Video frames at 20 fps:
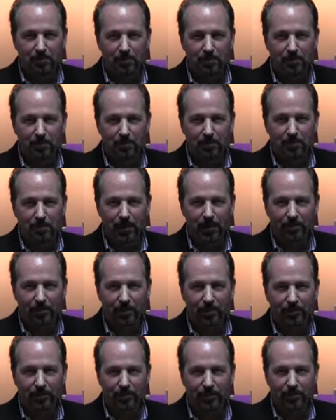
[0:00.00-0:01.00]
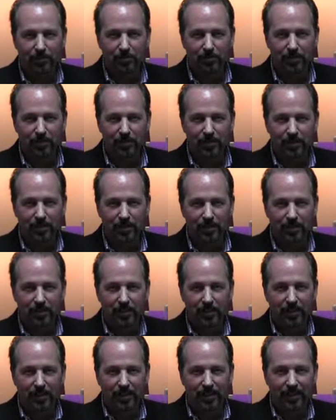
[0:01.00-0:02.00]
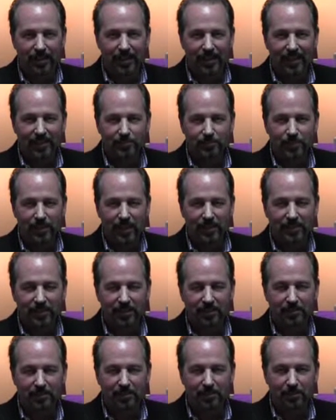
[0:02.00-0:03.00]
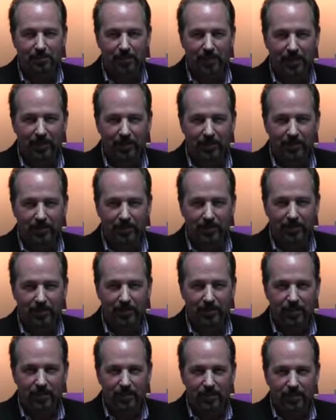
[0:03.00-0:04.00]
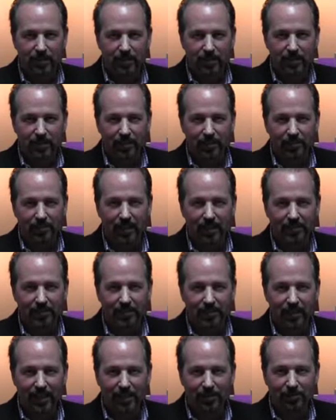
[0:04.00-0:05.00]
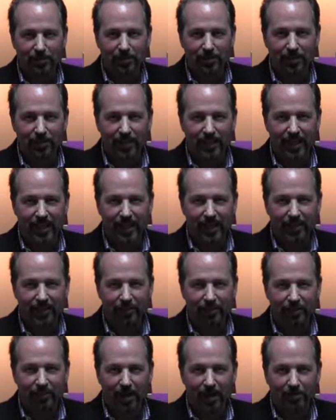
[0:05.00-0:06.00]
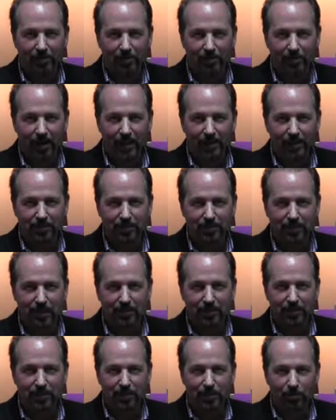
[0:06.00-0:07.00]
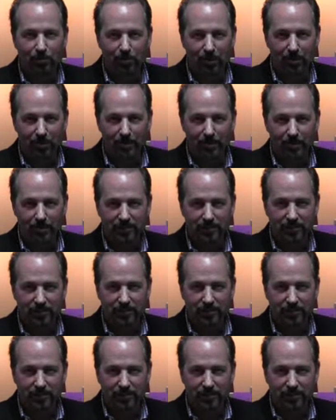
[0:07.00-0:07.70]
But when we talk about food, we want to say the less processing, the better. If it has a label or a can or a wrapper around it, you probably don't want it.